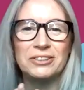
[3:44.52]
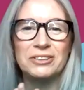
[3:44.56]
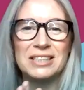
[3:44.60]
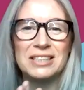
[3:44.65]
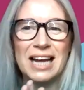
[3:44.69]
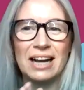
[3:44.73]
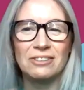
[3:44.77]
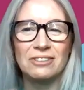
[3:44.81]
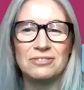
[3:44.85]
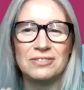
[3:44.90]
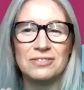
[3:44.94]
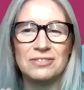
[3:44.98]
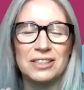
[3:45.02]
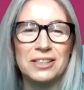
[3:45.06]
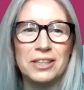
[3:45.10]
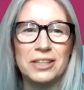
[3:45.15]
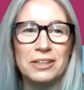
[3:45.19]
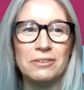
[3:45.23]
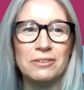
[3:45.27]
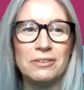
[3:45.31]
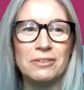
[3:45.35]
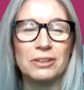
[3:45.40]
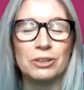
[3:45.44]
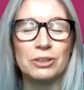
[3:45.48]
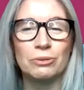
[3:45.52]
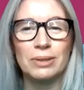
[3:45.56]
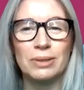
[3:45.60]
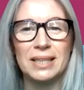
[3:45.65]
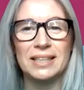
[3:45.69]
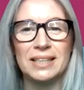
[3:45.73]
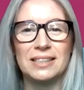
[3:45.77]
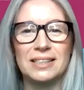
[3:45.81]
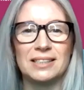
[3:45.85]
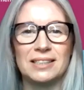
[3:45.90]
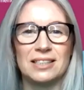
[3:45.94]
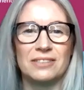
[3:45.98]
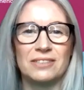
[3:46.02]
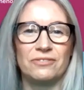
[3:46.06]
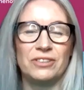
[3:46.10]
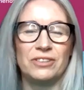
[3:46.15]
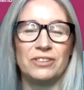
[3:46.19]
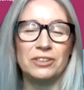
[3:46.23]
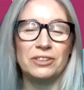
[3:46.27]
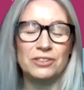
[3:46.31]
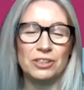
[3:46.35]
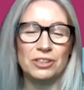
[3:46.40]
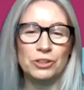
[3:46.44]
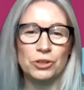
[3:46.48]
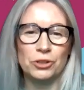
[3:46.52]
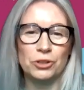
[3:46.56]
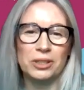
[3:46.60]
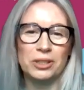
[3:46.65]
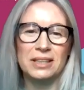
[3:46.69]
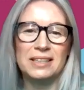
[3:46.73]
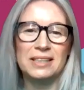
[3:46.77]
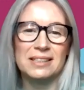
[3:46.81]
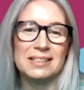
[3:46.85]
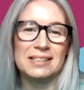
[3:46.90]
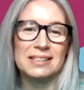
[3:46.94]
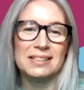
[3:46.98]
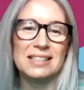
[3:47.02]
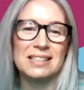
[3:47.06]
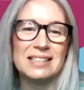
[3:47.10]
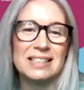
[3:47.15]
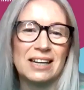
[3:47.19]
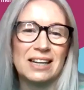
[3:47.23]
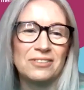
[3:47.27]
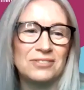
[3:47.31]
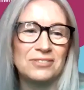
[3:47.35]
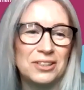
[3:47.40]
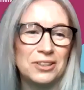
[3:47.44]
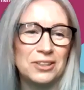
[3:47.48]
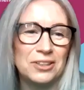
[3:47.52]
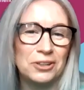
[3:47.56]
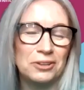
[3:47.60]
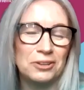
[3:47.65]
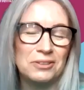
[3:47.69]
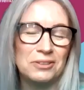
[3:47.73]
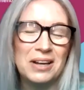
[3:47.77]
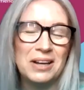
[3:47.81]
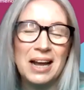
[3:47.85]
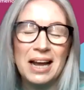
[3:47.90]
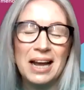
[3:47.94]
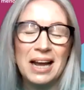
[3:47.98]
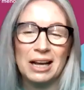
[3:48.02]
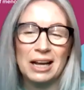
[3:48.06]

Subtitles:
good afternoon. Great for you to join us this afternoon.